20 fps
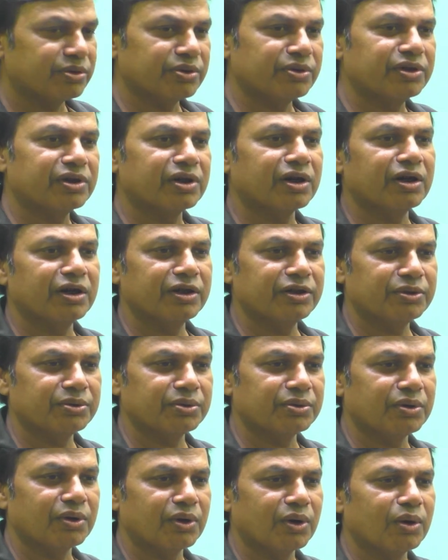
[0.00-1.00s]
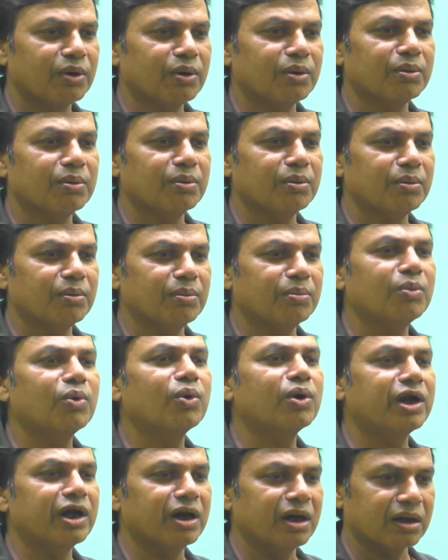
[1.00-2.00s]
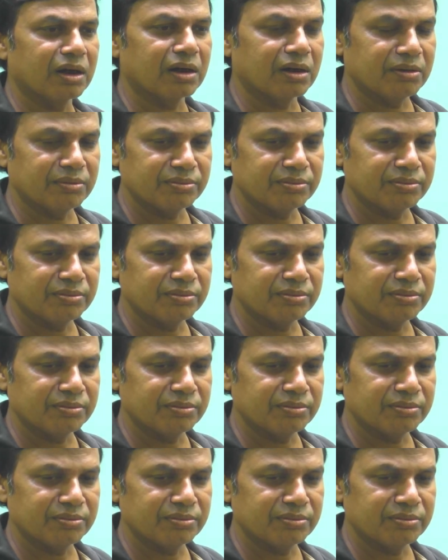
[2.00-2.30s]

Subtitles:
draw more diagrams.